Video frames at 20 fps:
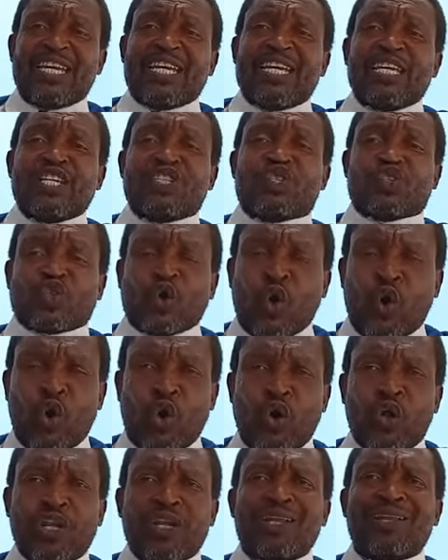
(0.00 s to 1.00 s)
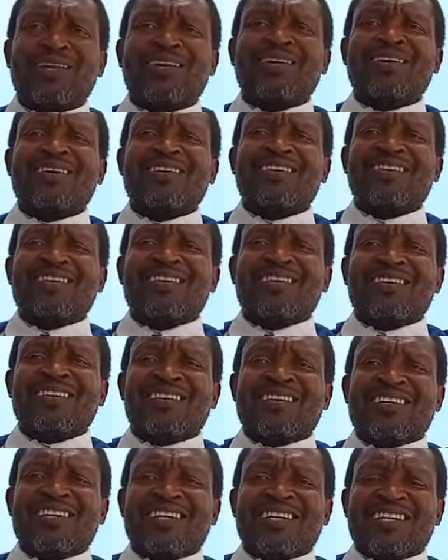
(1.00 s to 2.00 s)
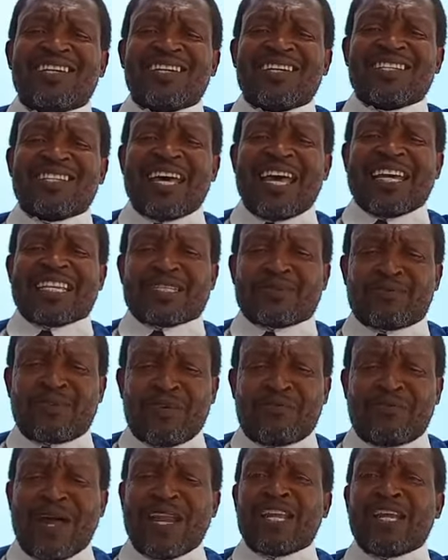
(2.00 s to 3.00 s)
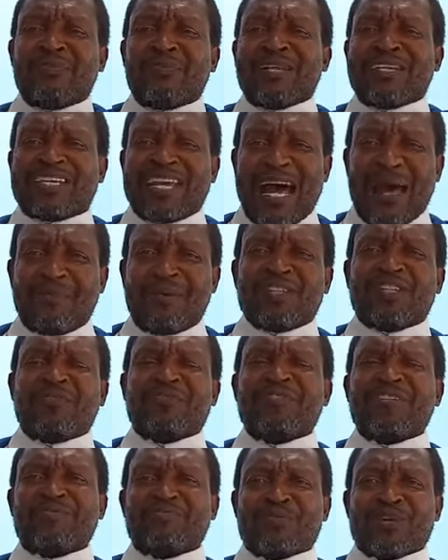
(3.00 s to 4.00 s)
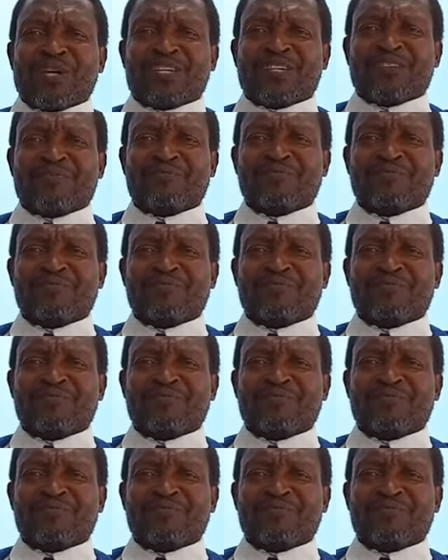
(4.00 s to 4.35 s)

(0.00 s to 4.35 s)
He stole the valuable garment of Nimrod